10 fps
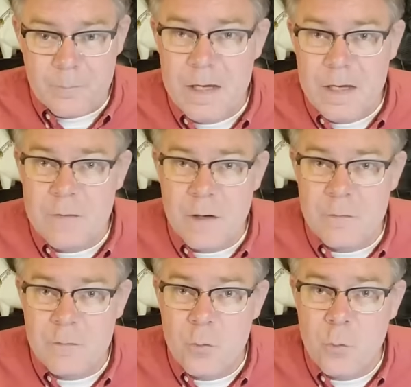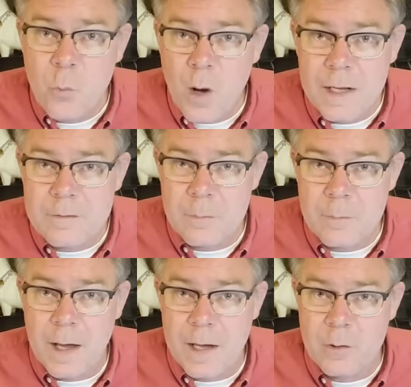even if you wanted to
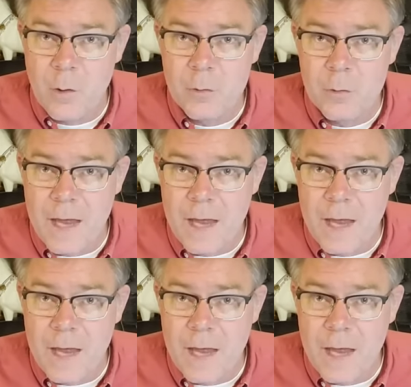buy gold